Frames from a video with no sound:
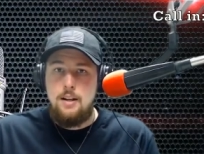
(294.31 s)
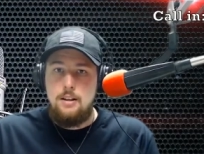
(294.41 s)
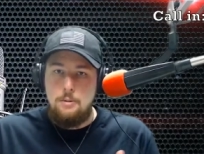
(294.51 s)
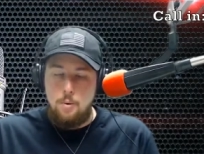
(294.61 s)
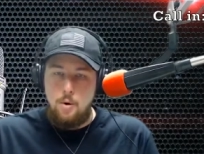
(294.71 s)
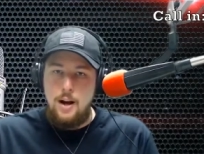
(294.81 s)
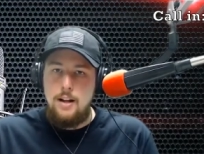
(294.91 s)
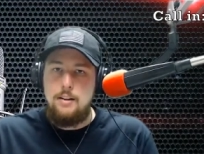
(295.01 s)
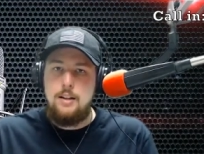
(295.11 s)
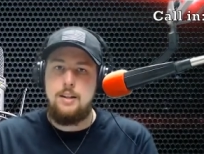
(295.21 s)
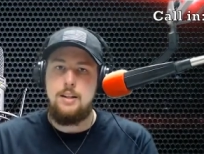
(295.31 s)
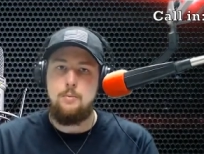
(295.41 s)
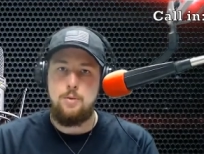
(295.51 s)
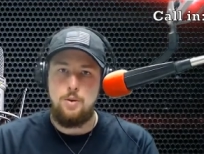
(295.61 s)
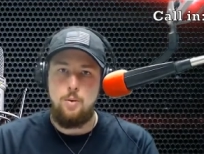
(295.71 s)
the morality
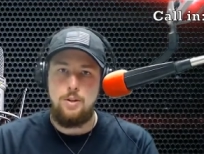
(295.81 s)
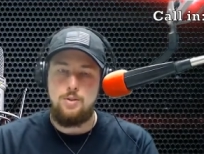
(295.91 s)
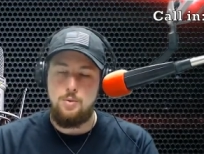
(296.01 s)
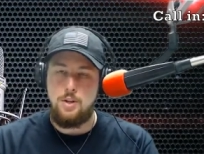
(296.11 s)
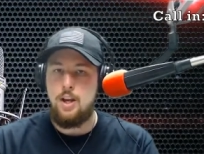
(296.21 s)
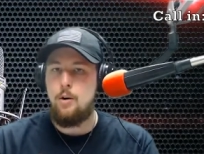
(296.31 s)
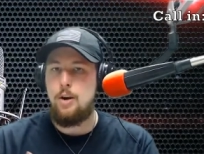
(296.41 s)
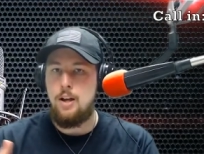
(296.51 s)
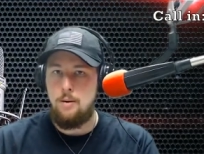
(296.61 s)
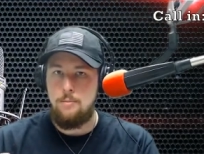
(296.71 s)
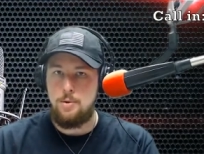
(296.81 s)
that was going to carry him